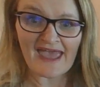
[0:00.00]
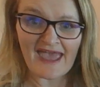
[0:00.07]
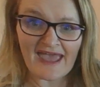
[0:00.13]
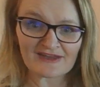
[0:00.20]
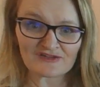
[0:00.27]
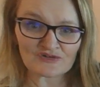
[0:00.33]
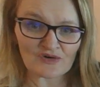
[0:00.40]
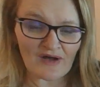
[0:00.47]

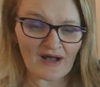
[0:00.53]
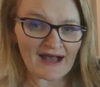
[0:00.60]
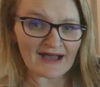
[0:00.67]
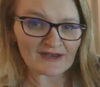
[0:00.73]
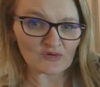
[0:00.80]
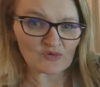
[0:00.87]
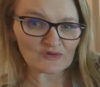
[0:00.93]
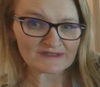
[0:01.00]
and your
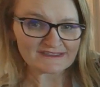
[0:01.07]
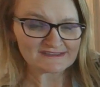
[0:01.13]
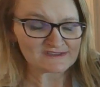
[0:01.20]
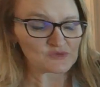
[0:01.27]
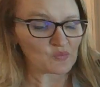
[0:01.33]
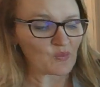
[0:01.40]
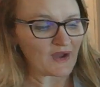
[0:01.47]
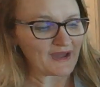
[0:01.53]
art all
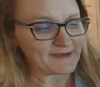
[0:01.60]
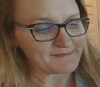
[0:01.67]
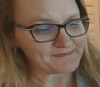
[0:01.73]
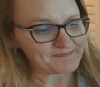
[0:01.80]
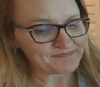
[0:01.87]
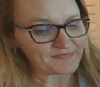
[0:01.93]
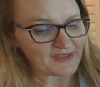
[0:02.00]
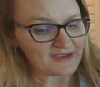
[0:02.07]
into one.